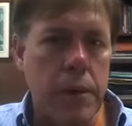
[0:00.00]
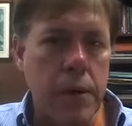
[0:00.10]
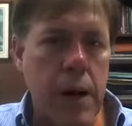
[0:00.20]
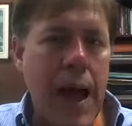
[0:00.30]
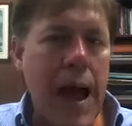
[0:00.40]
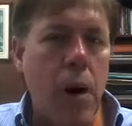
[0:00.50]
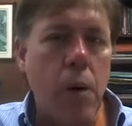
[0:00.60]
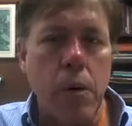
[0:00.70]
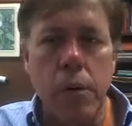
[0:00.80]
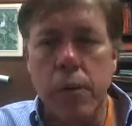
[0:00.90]
your
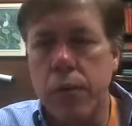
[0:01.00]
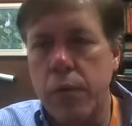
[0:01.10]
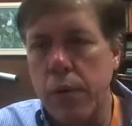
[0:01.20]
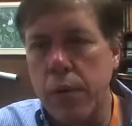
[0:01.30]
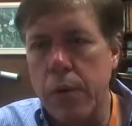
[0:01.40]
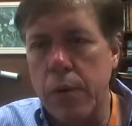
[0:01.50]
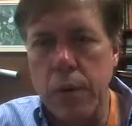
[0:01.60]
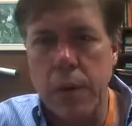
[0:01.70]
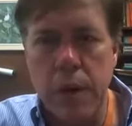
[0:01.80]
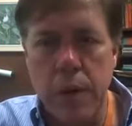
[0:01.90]
owls, you
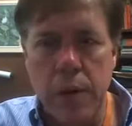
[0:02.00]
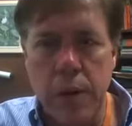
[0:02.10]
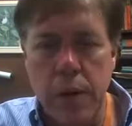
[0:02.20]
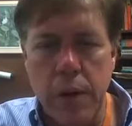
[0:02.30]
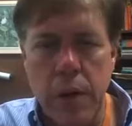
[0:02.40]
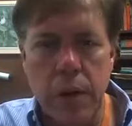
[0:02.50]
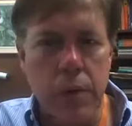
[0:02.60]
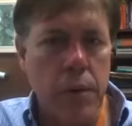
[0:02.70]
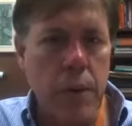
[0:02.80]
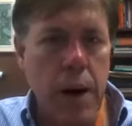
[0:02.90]
look at you know,
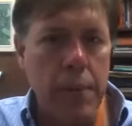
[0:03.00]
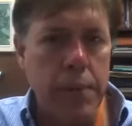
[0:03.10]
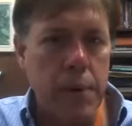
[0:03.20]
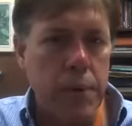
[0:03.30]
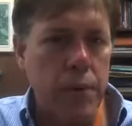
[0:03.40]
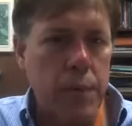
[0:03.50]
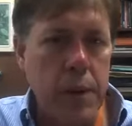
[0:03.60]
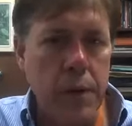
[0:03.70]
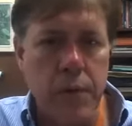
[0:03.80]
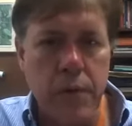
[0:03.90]
your raptor
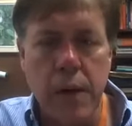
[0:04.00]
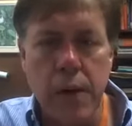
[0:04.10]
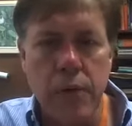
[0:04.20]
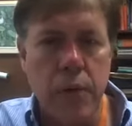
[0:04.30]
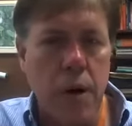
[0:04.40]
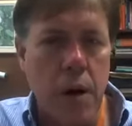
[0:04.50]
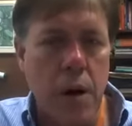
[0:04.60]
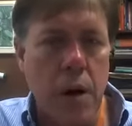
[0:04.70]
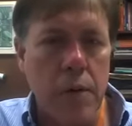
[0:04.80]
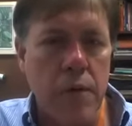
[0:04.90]
species, your
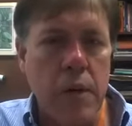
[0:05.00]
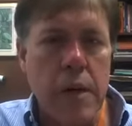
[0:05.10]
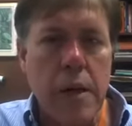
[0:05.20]
hawks,